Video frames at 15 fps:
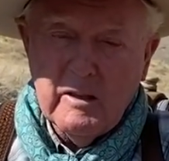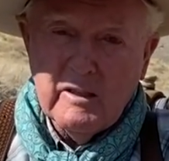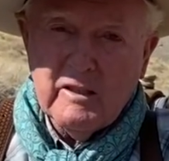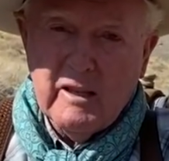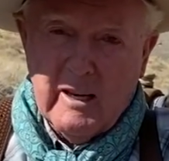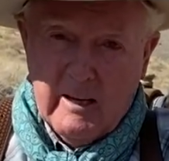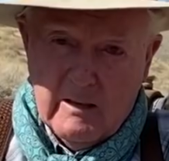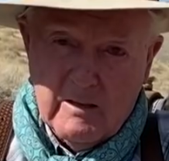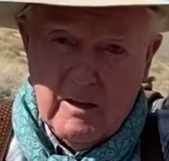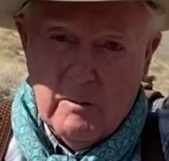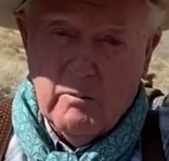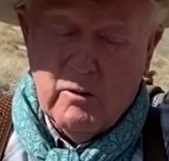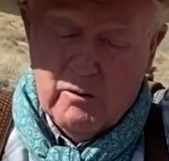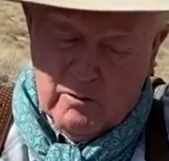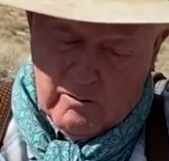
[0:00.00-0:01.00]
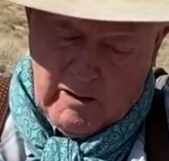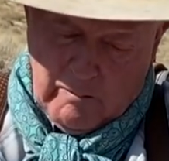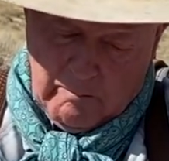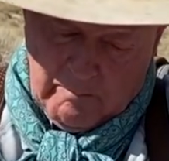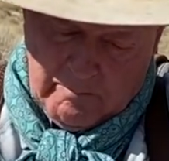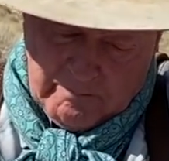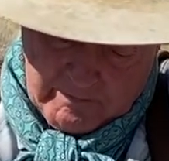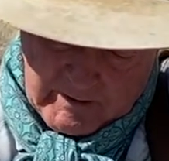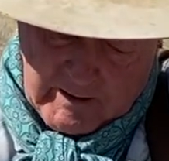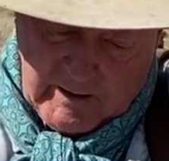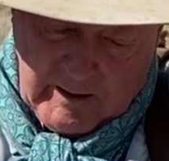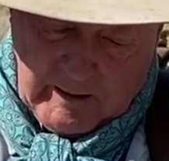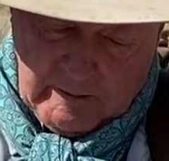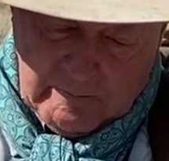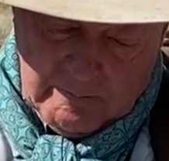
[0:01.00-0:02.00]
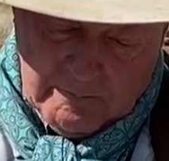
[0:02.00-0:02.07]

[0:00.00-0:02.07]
is like jumbo shrimp. All right.